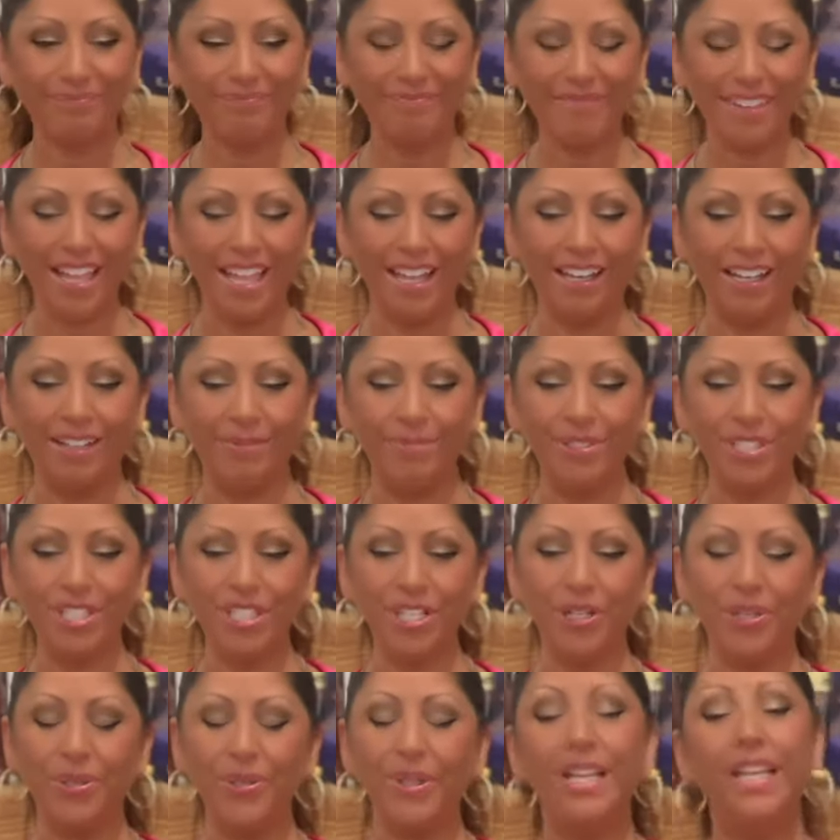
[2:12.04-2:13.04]
Um,
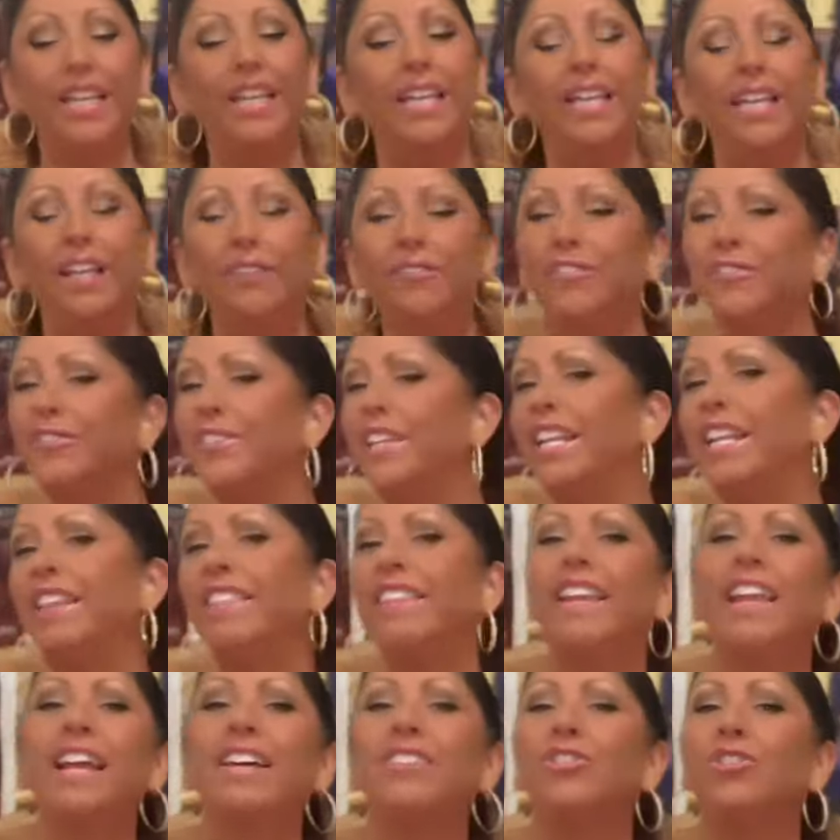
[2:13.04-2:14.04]
so if there's
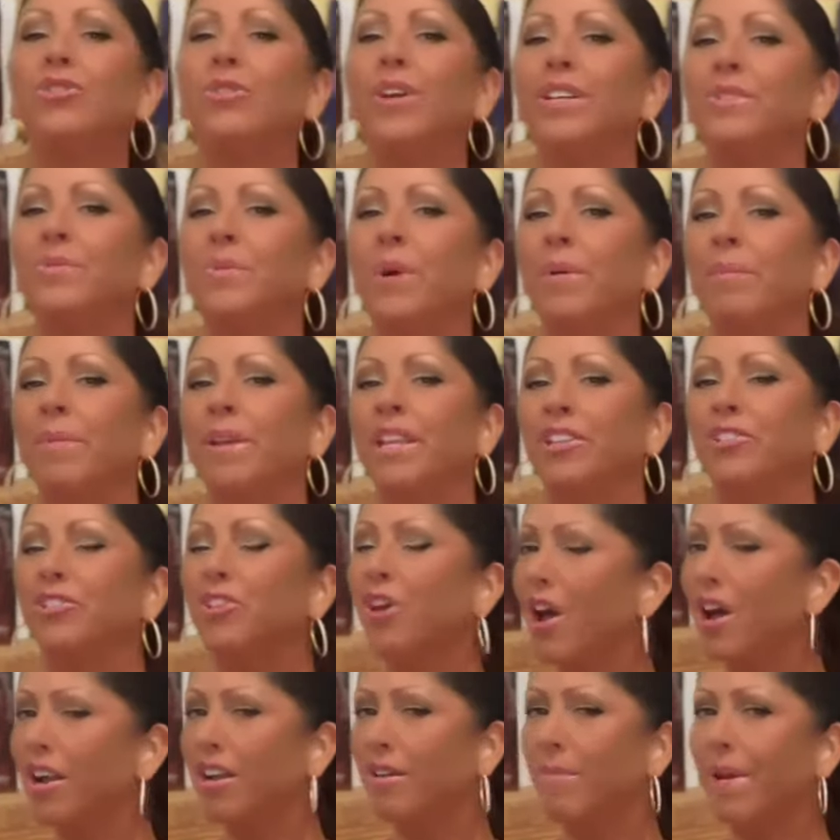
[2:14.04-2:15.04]
anything else you guys want me to
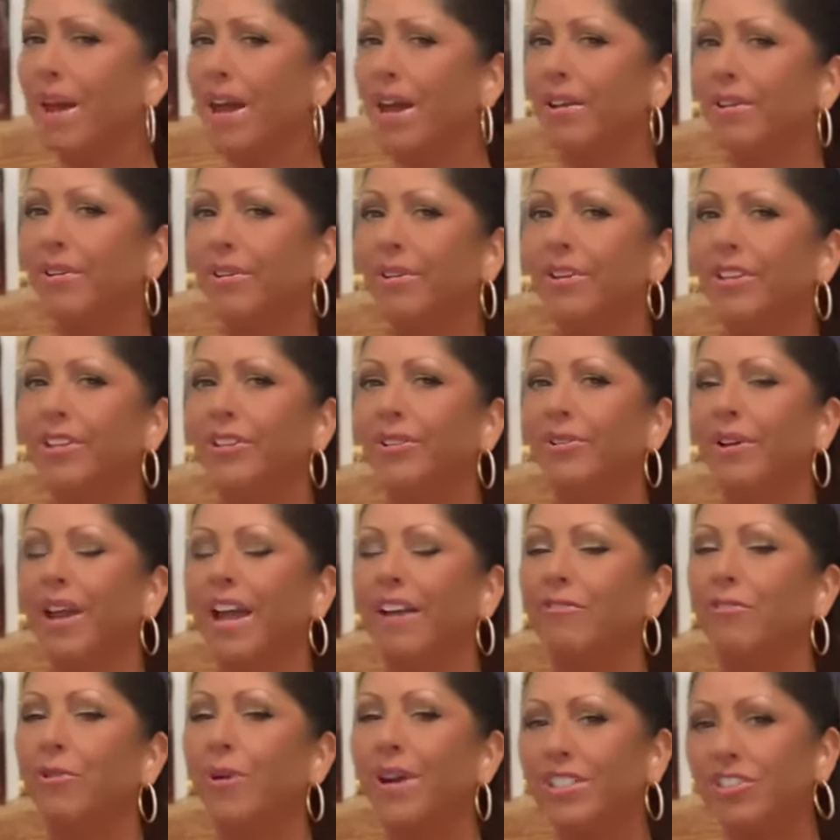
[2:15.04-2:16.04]
talk about or you have
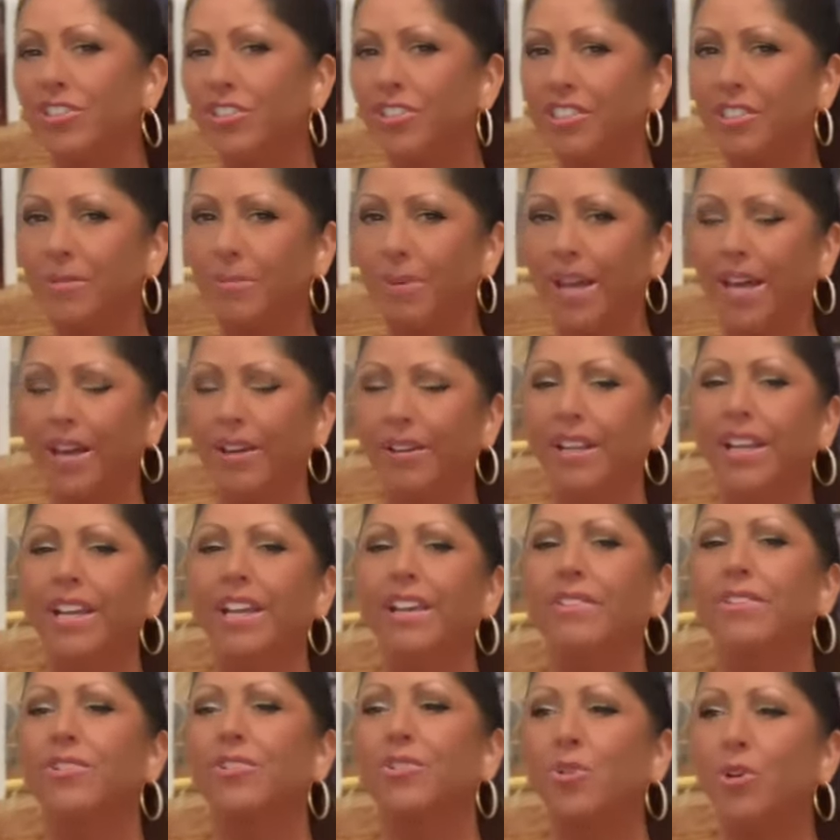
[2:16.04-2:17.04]
questions about
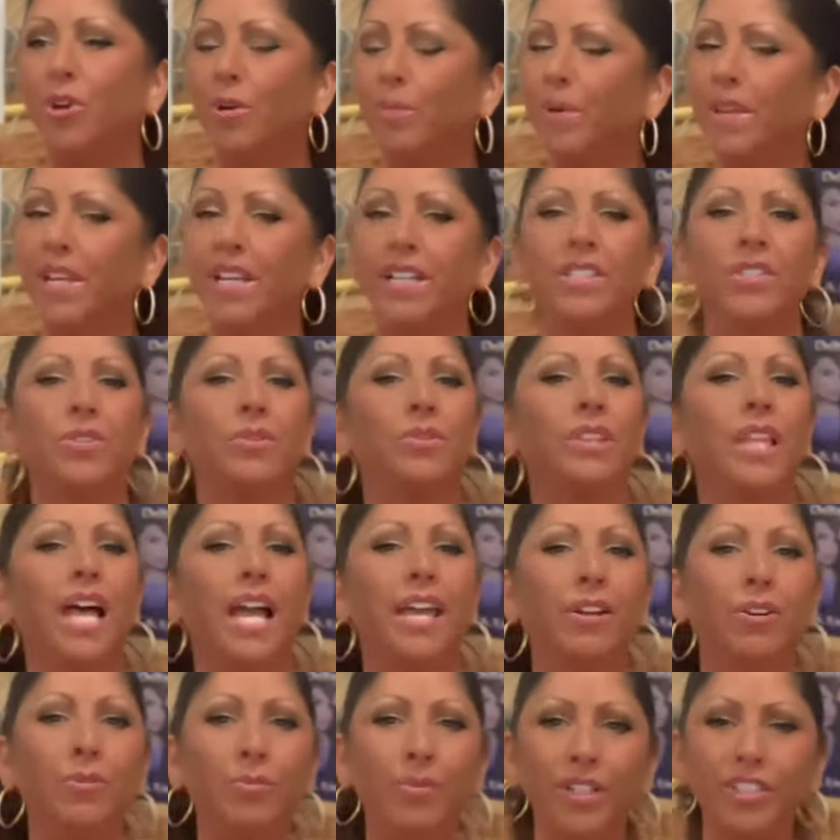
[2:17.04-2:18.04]
the Scorpions or
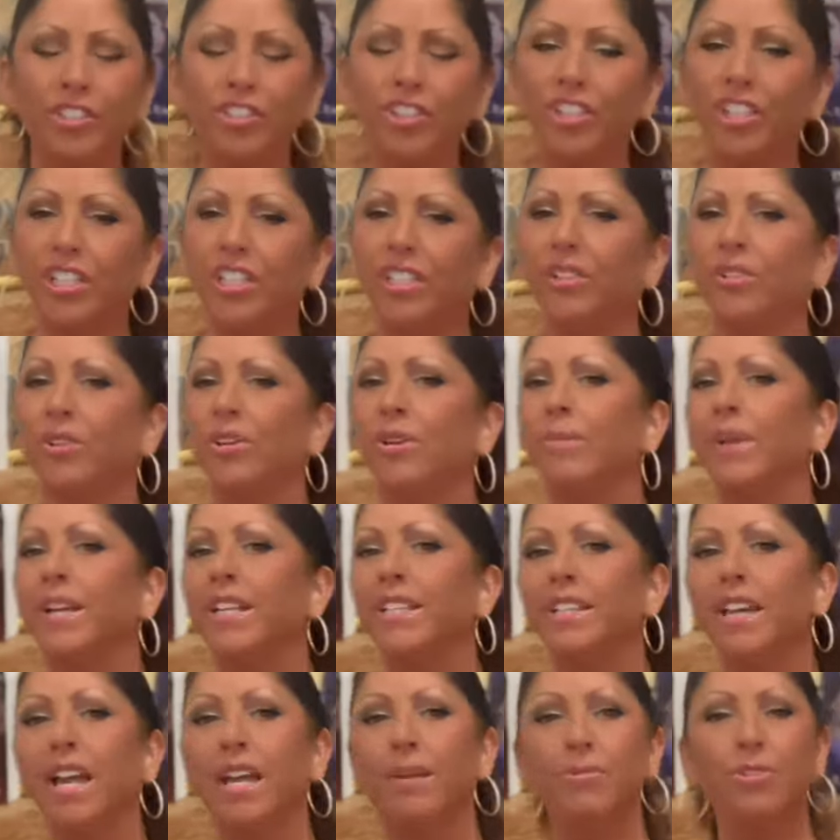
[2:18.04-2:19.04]
Lionel Richie or my
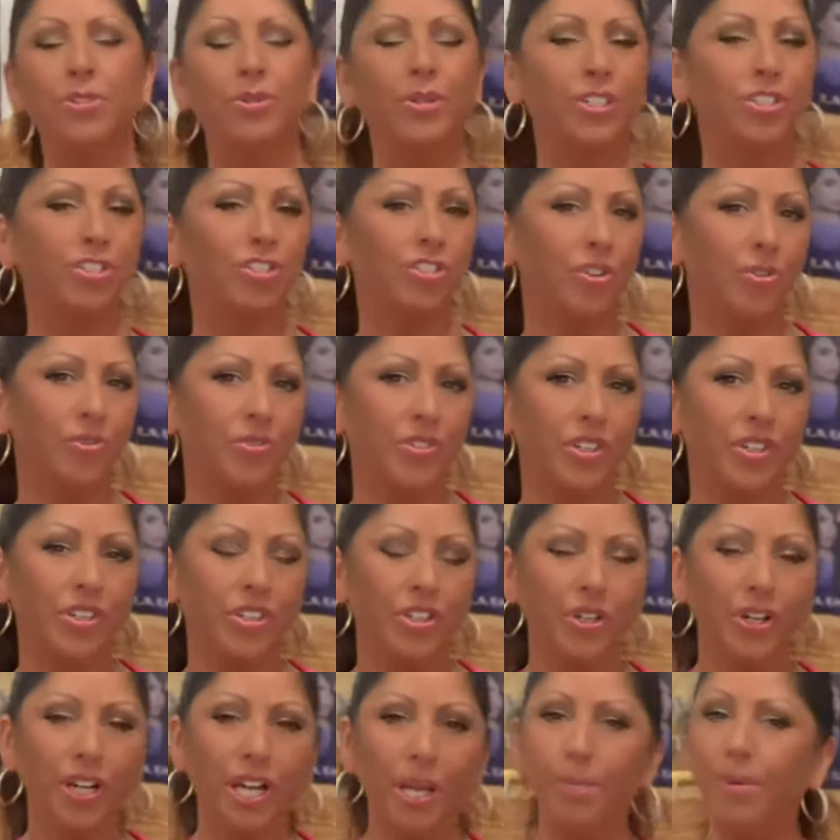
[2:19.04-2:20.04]
time doing shows in
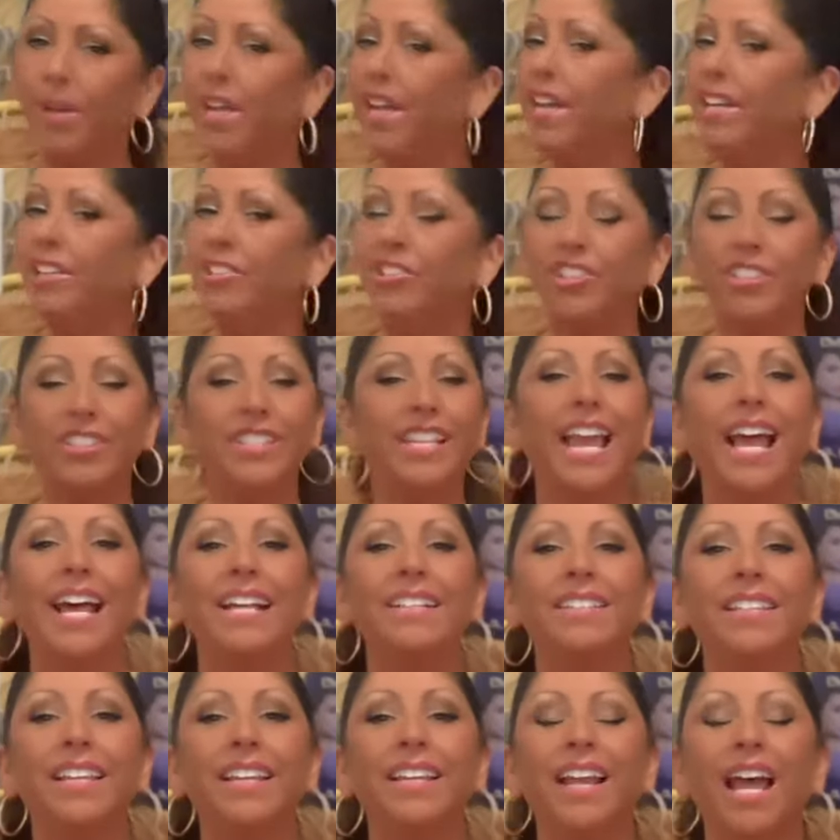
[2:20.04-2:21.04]
Europe, just
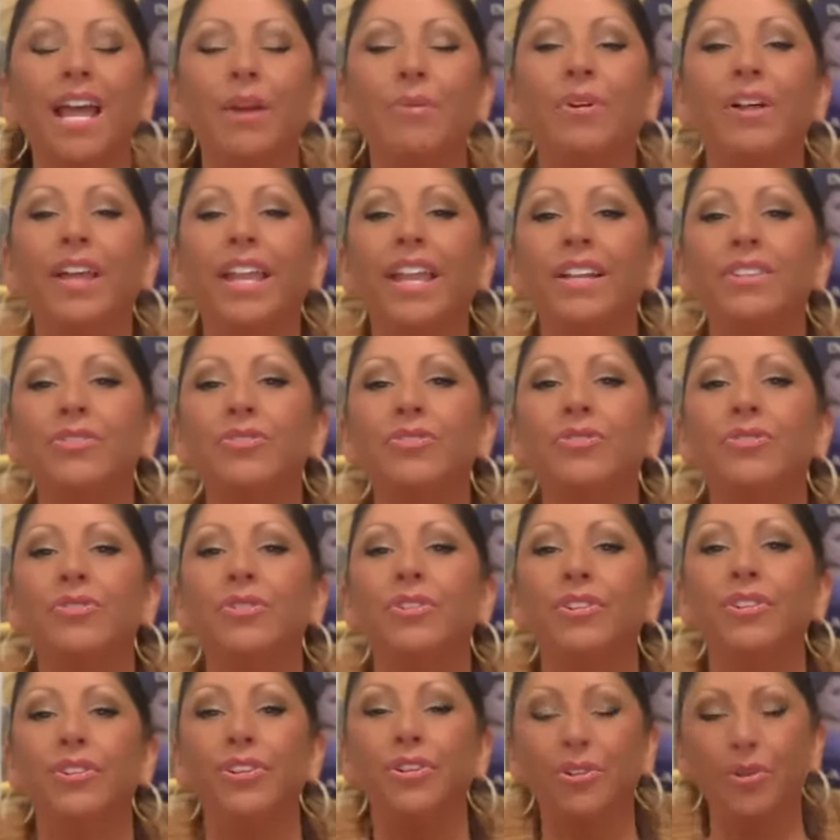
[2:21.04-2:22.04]
ask and I will
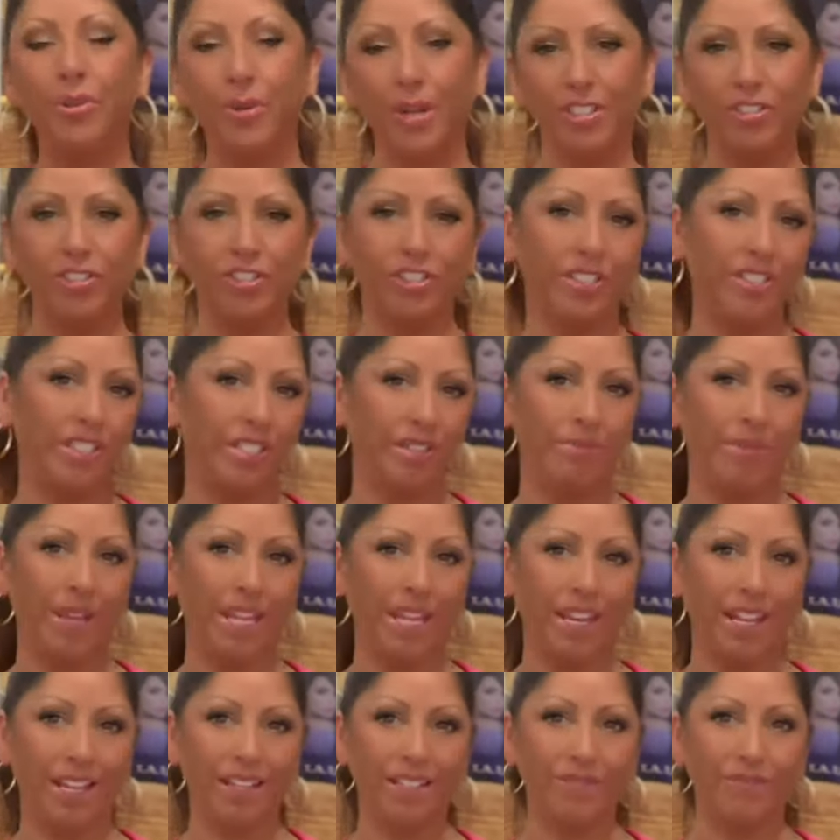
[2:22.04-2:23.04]
answer your questions in my
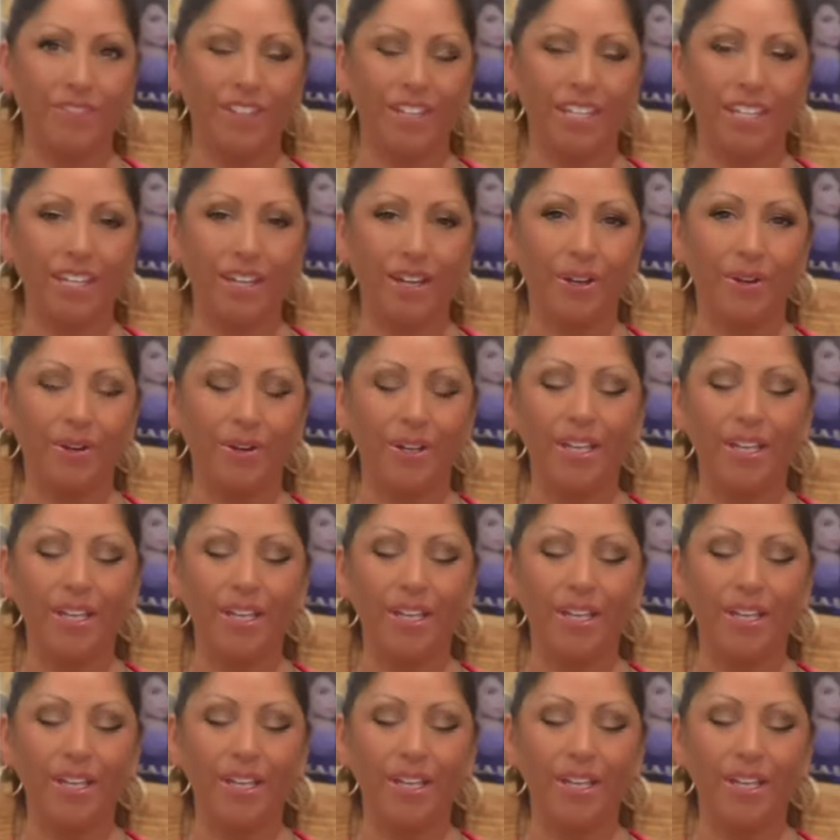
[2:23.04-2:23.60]
next video.